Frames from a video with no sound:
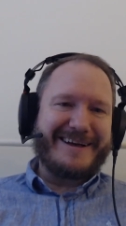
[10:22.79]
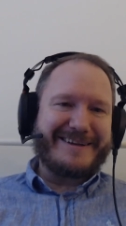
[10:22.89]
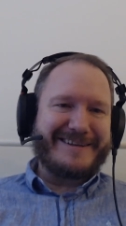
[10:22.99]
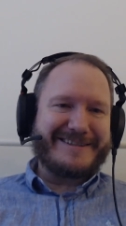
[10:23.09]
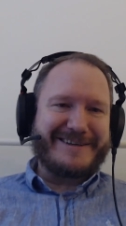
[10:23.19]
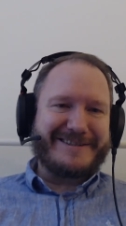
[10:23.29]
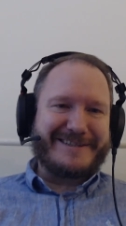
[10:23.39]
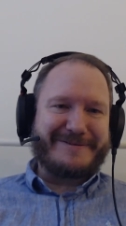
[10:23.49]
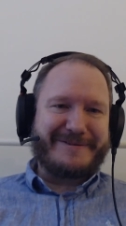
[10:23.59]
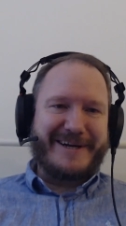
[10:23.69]
discuss
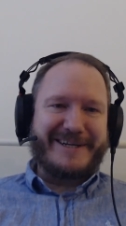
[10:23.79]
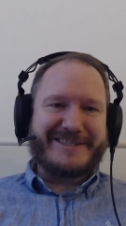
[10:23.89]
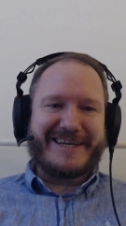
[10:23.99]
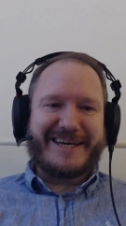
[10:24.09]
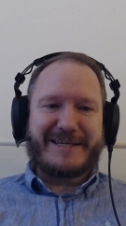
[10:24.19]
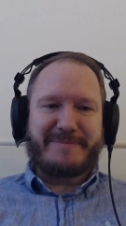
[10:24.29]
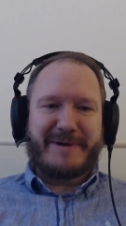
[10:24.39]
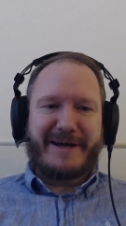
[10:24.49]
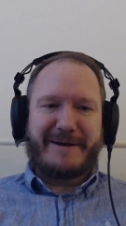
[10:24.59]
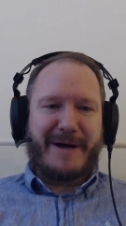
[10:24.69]
this for ages, I guess. But
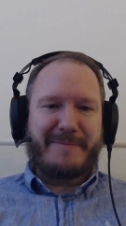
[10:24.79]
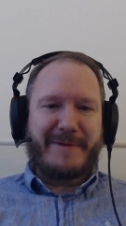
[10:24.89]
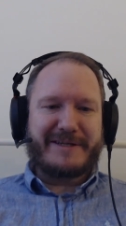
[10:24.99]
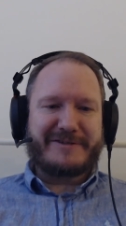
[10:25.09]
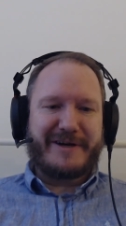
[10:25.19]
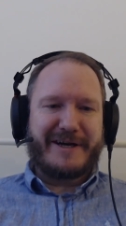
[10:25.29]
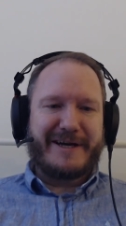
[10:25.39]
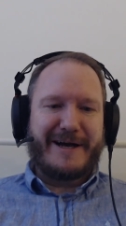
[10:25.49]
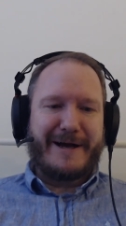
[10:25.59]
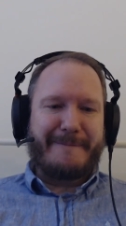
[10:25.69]
I might
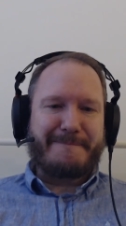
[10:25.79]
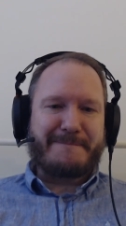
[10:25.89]
try.